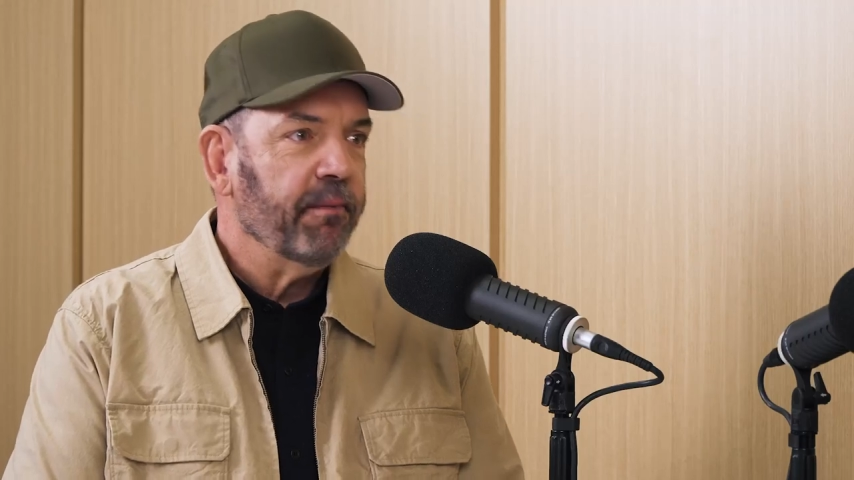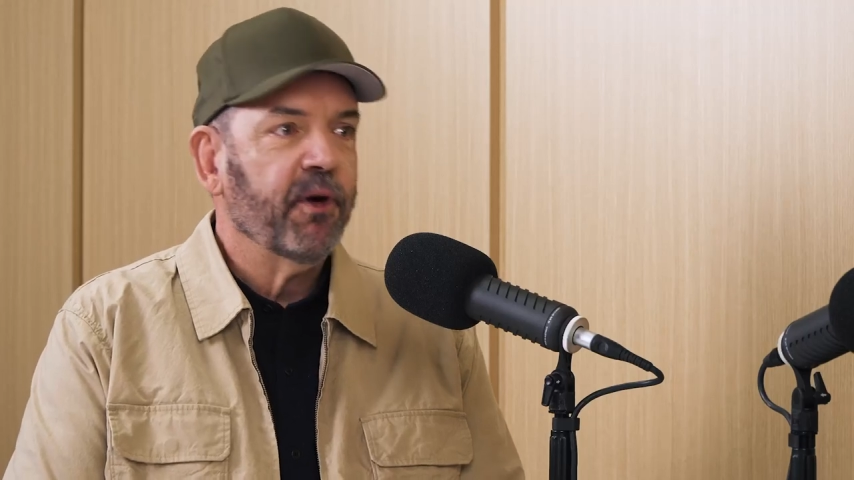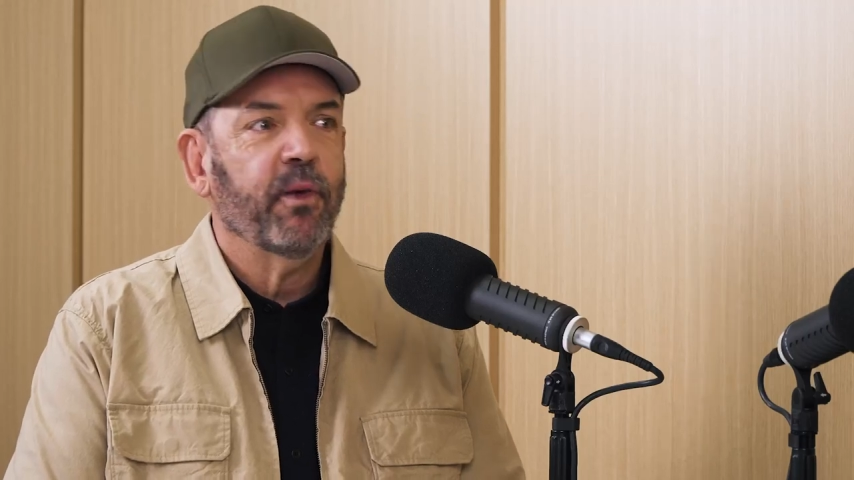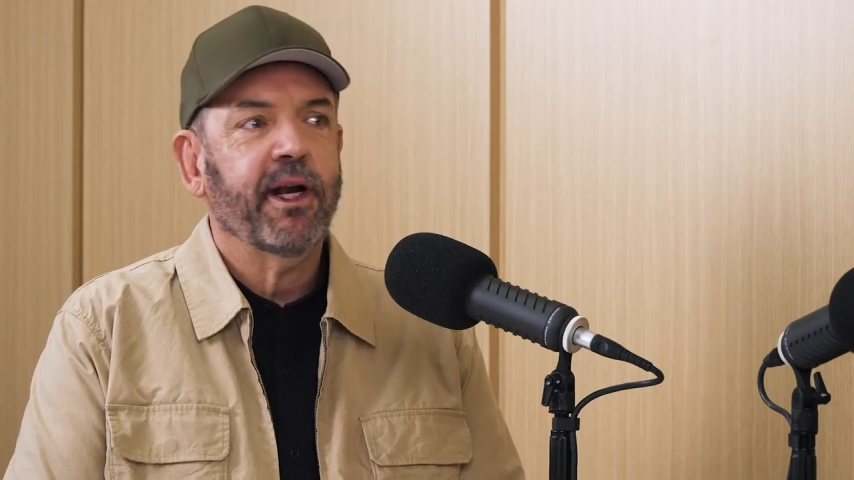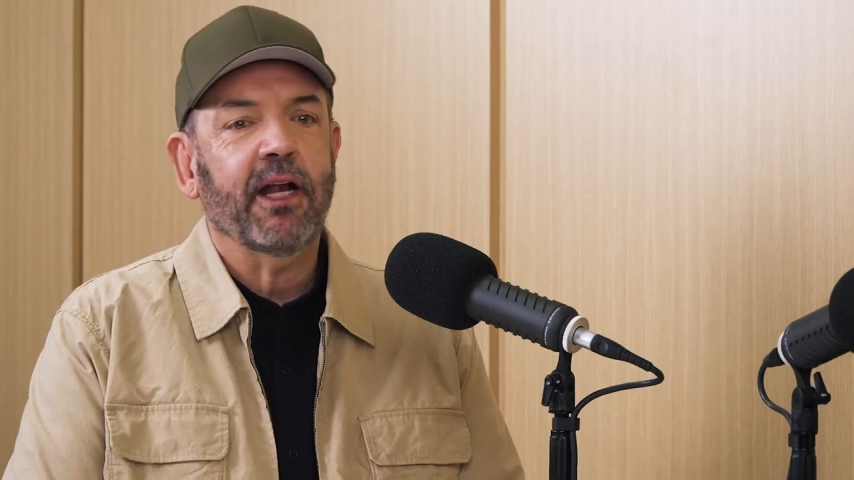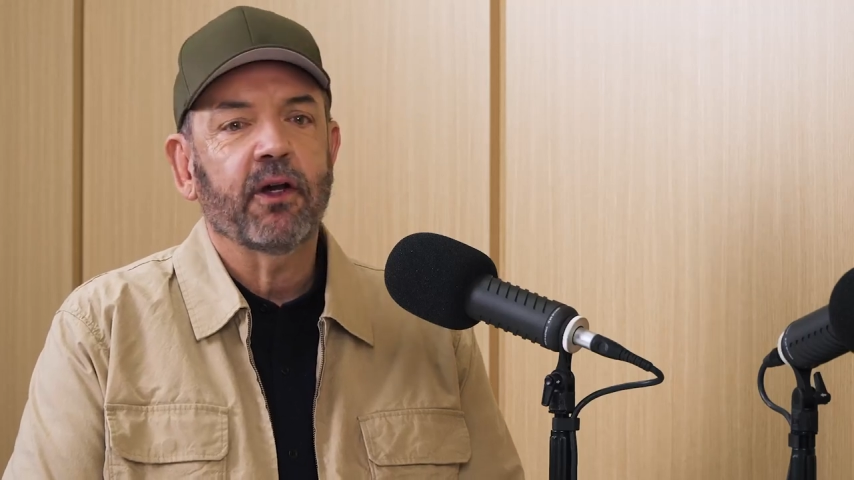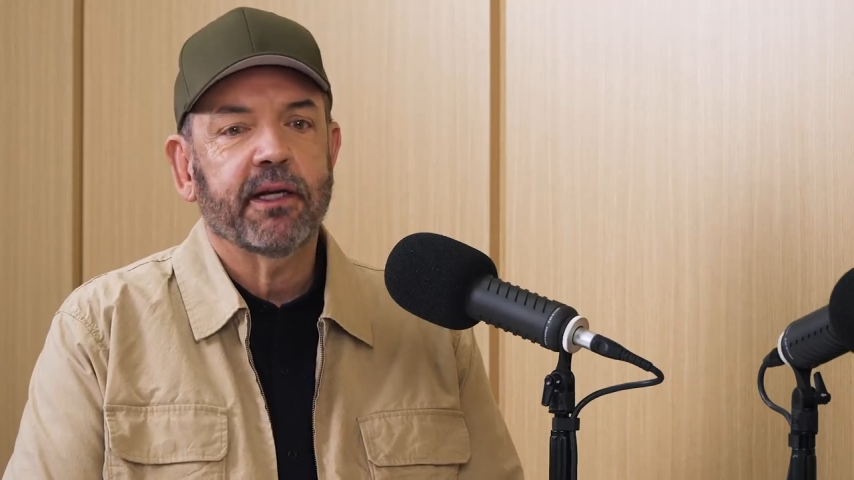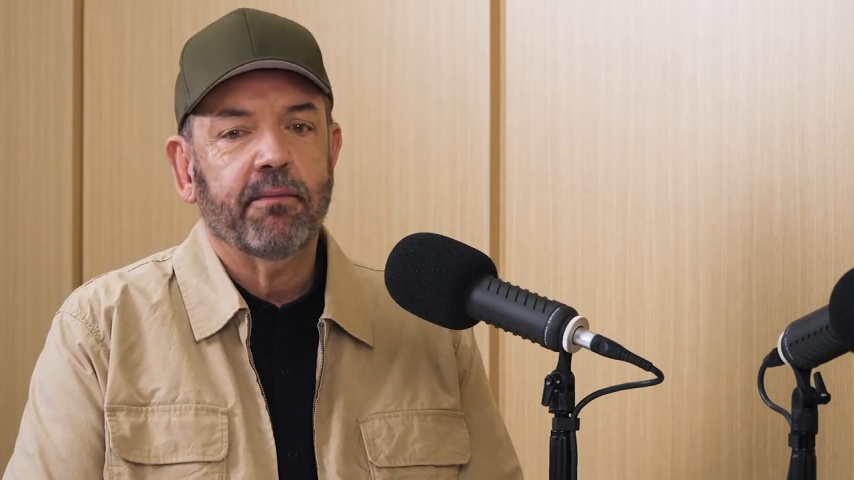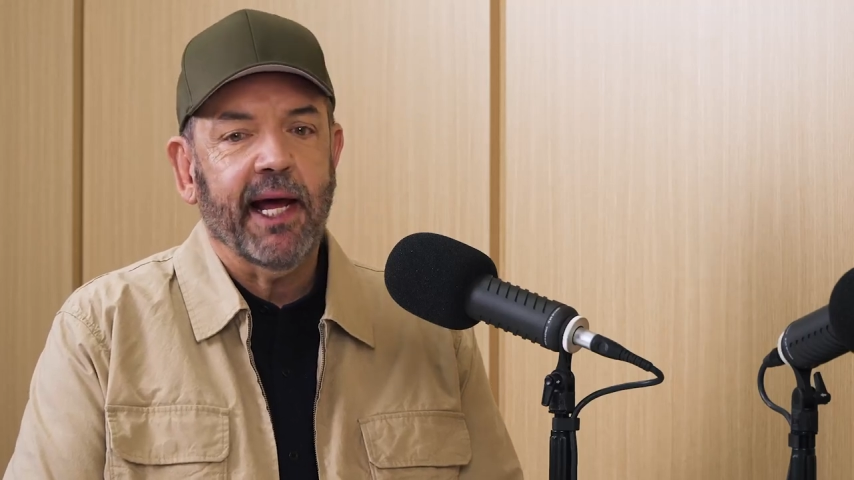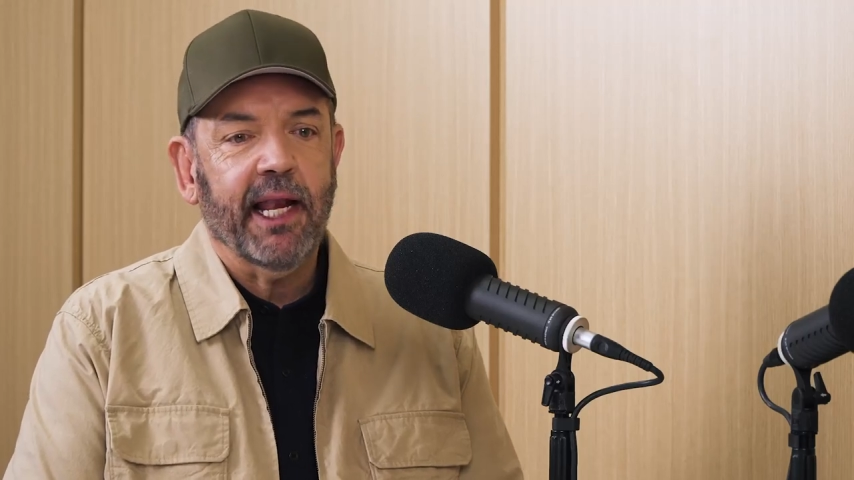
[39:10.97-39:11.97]
But when I look
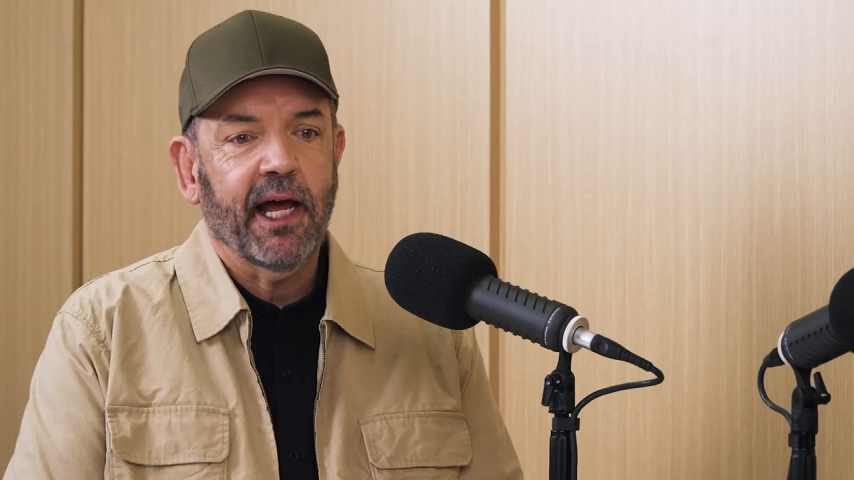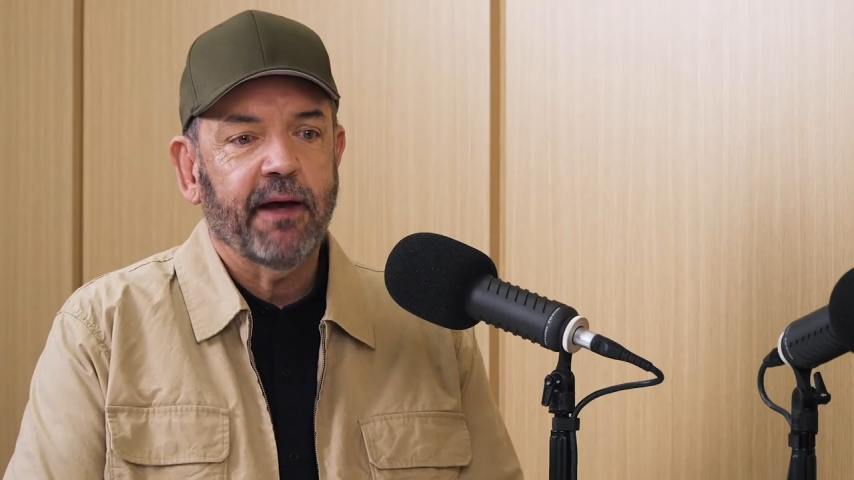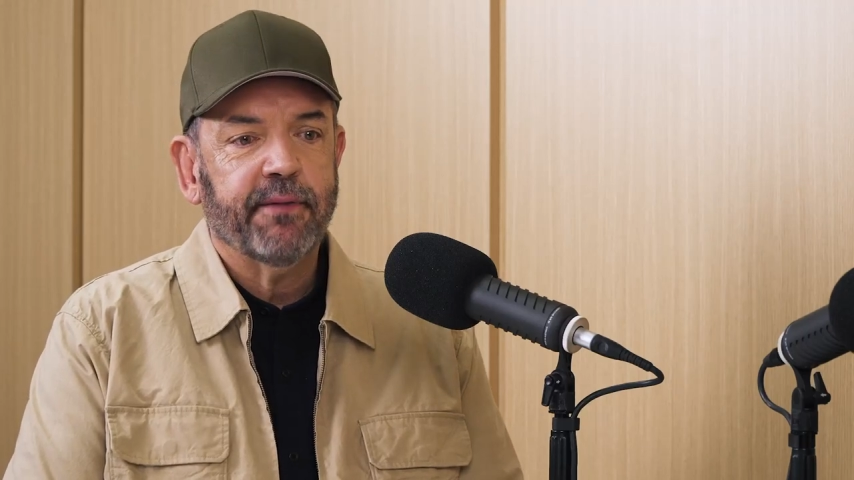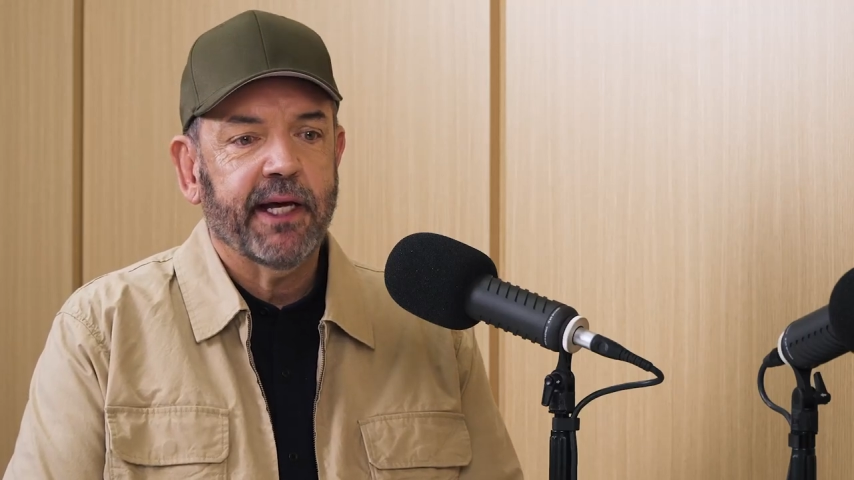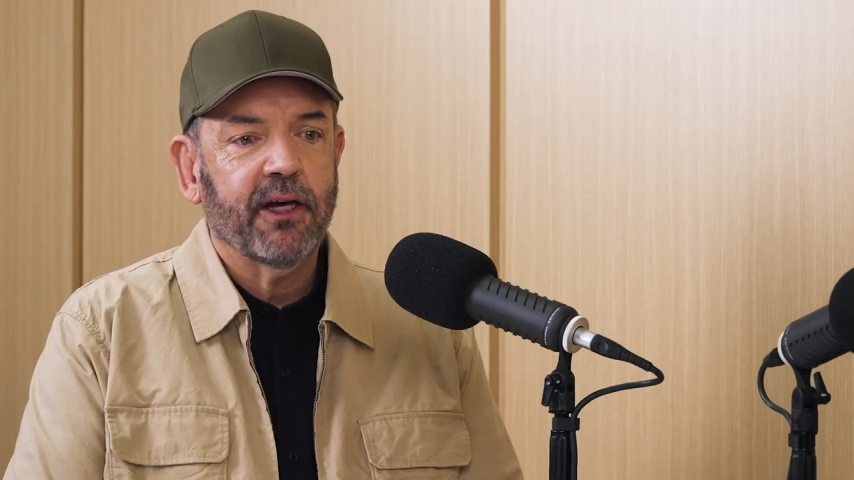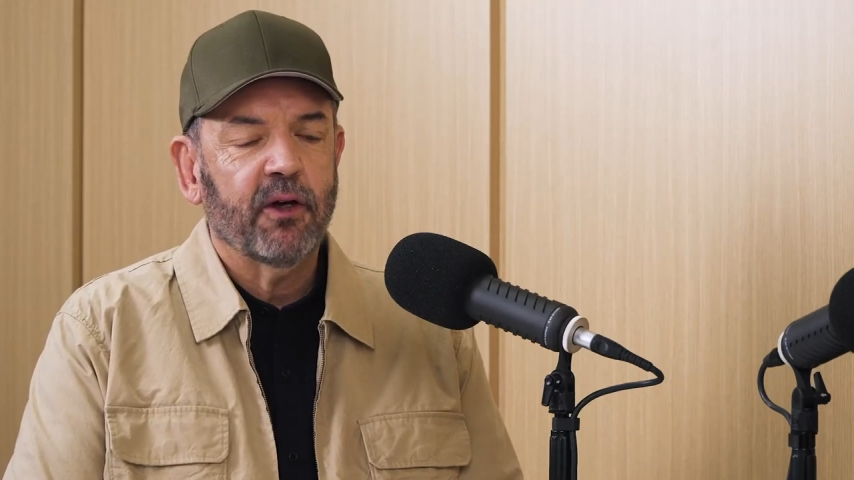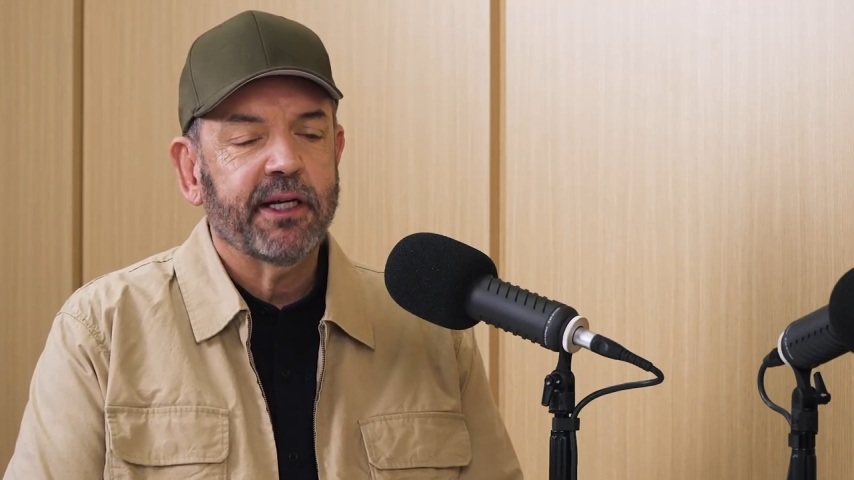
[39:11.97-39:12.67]
at my life, I go,